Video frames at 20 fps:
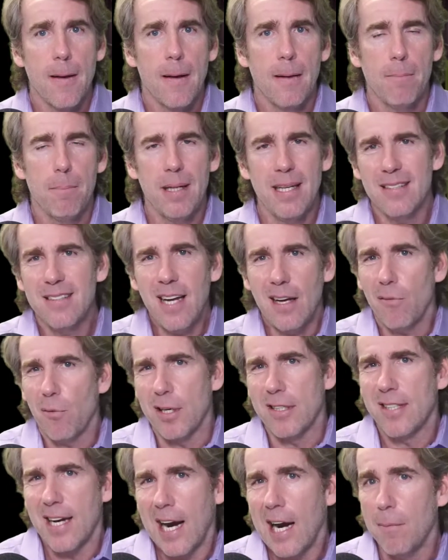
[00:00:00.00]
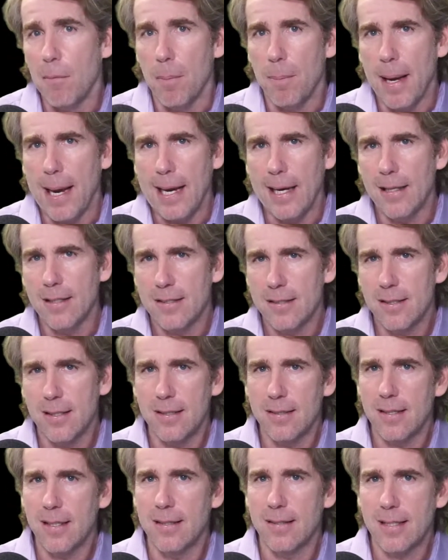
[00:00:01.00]
But it's not retirement pay.
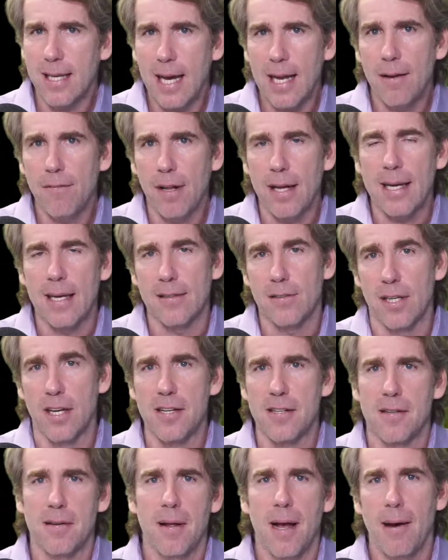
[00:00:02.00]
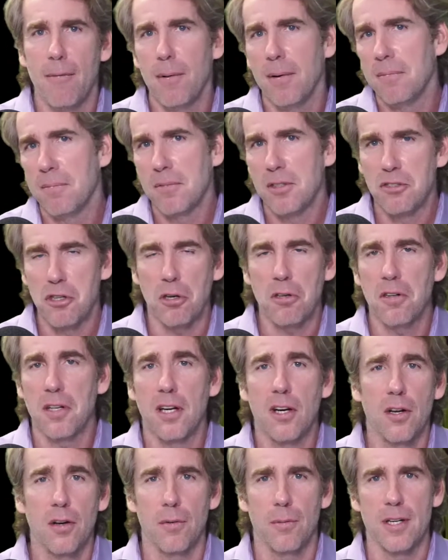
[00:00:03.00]
It's kind of like I would jokingly
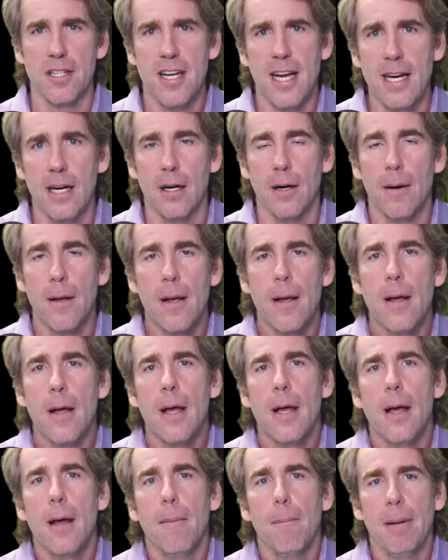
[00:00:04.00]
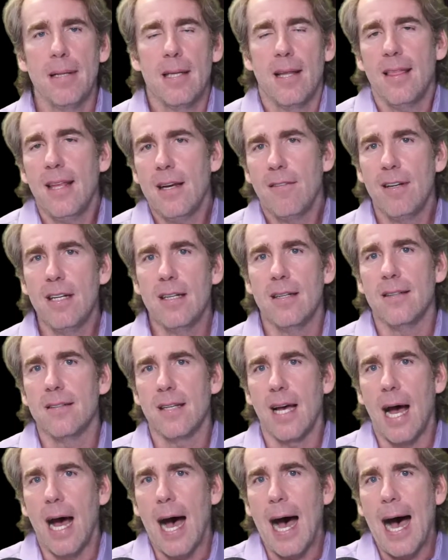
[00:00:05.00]
call it a retainer. But the thing of it is,
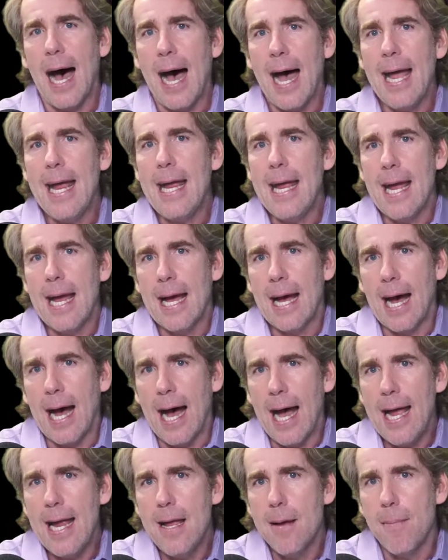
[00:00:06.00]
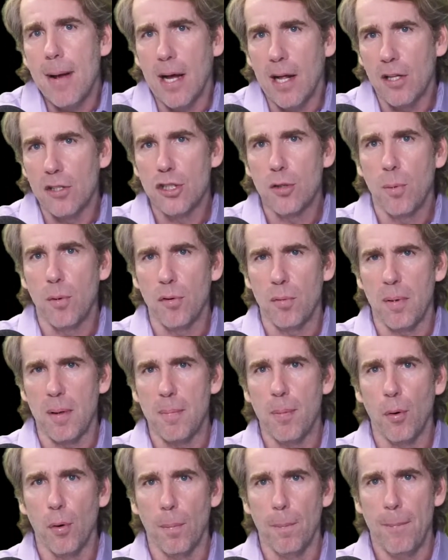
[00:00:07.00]
I am eligible to be
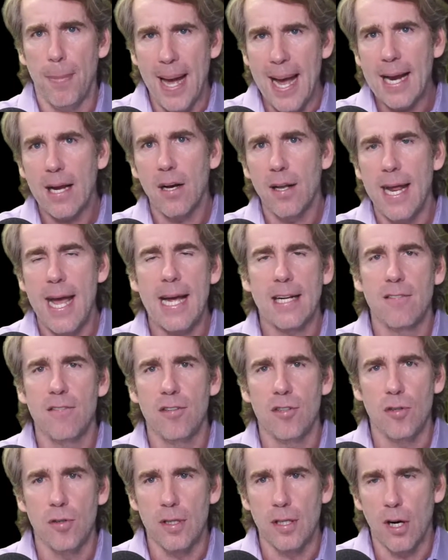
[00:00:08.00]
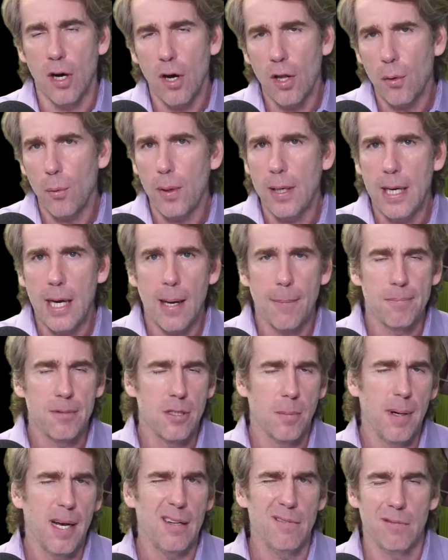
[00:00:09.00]
pulled back on active duty all the way up to
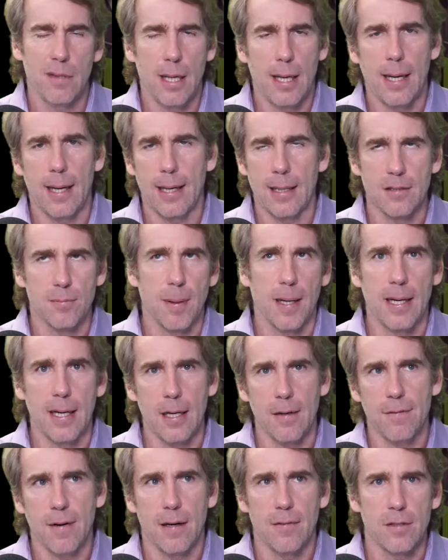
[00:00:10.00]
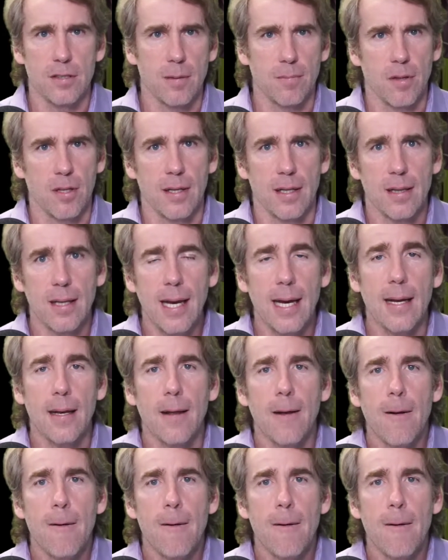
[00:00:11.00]
about 85 or something like that.